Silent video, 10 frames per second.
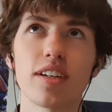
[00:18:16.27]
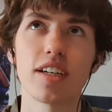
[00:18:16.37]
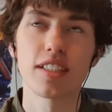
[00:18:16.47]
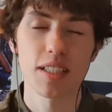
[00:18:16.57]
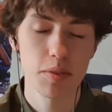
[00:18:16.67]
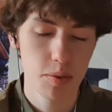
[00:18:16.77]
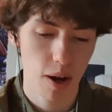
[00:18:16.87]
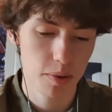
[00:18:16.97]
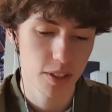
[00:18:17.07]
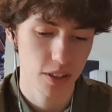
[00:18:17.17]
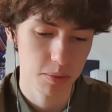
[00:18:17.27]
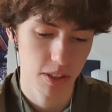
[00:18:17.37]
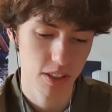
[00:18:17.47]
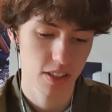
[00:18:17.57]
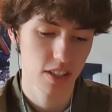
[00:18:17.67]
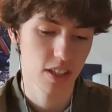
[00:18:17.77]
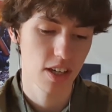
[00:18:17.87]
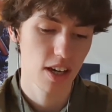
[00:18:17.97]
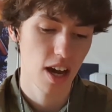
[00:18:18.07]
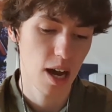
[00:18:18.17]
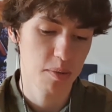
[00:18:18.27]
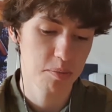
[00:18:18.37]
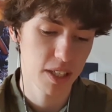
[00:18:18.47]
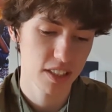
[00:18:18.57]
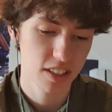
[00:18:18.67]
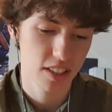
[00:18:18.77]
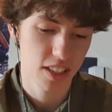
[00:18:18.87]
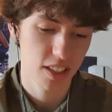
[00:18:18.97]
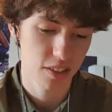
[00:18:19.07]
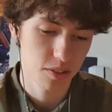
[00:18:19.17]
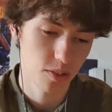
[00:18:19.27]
Same with what I want to do, because I'm basically